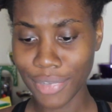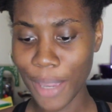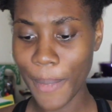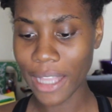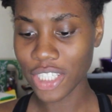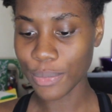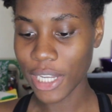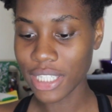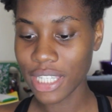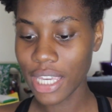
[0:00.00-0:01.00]
it matches
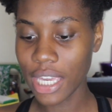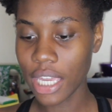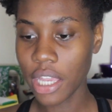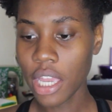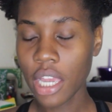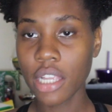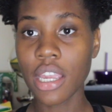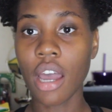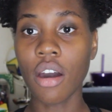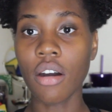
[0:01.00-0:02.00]
my skin.
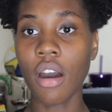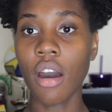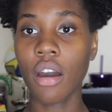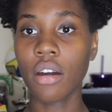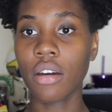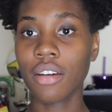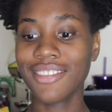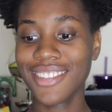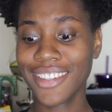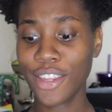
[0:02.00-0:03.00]
Now,
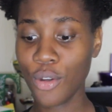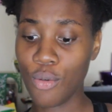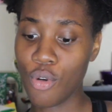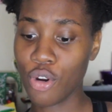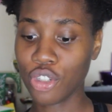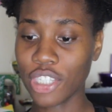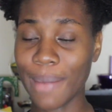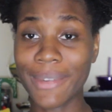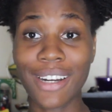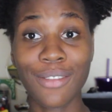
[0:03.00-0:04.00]
it's a little
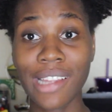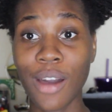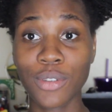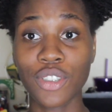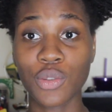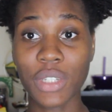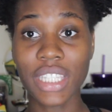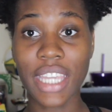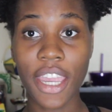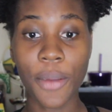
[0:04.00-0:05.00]
orangey, I'm not gonna lie, which is what
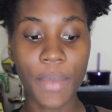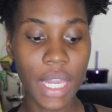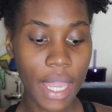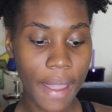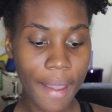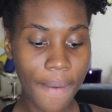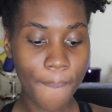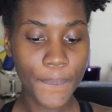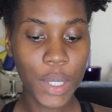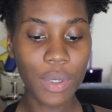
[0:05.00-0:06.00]
scared me.
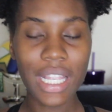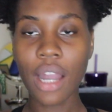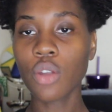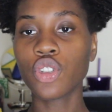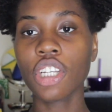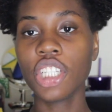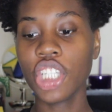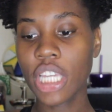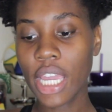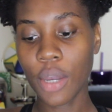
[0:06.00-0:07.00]
But we're not gonna judge
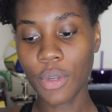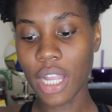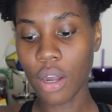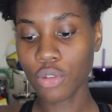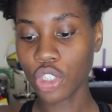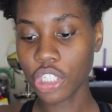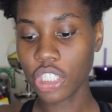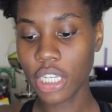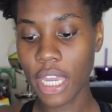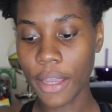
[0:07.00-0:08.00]
it yet. We're not gonna judge
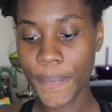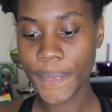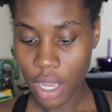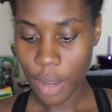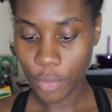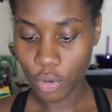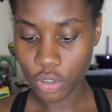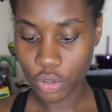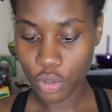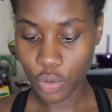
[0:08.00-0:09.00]
it yet. I'm
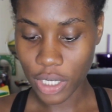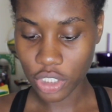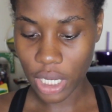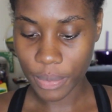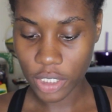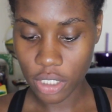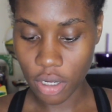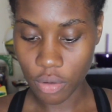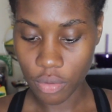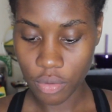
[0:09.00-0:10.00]
going to swatch
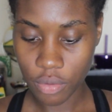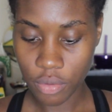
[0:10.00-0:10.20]
Cappuccino.